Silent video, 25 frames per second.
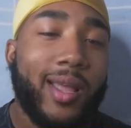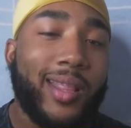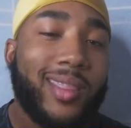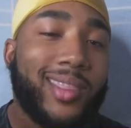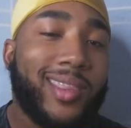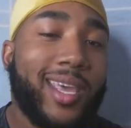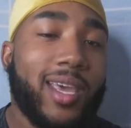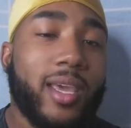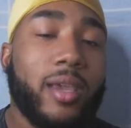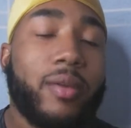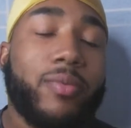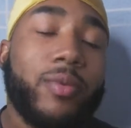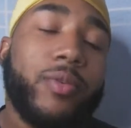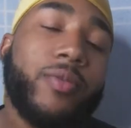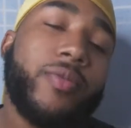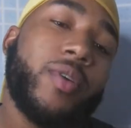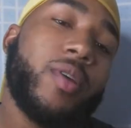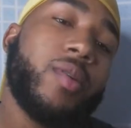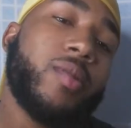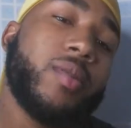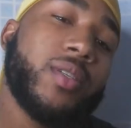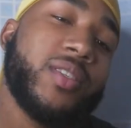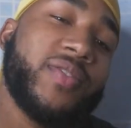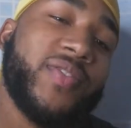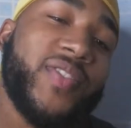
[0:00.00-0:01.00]
Thank you for
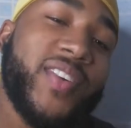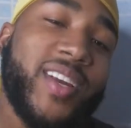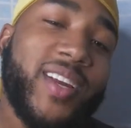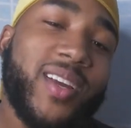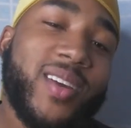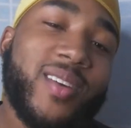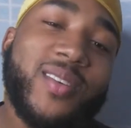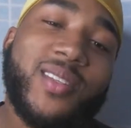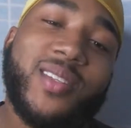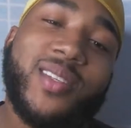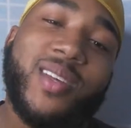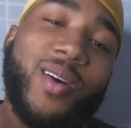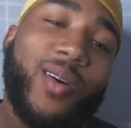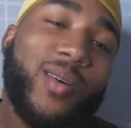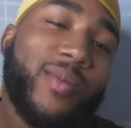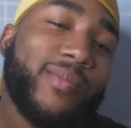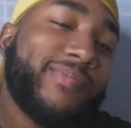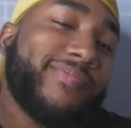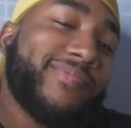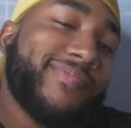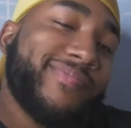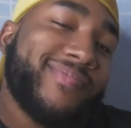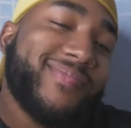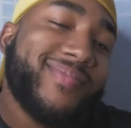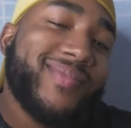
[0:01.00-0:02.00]
viewing this video, so
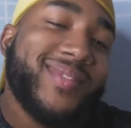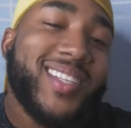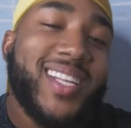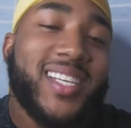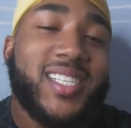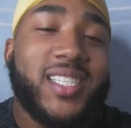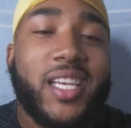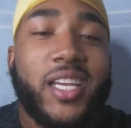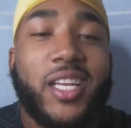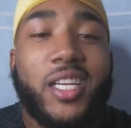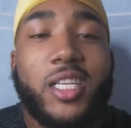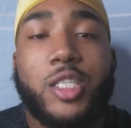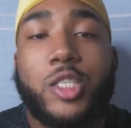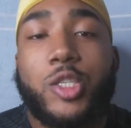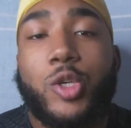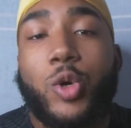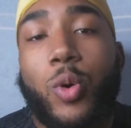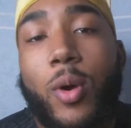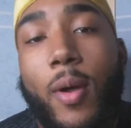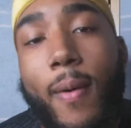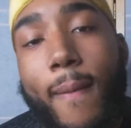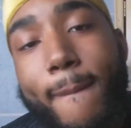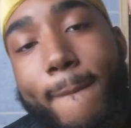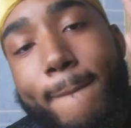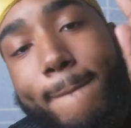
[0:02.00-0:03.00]
let's get
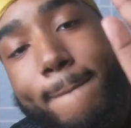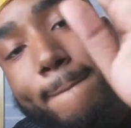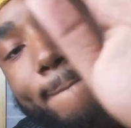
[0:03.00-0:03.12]
into it.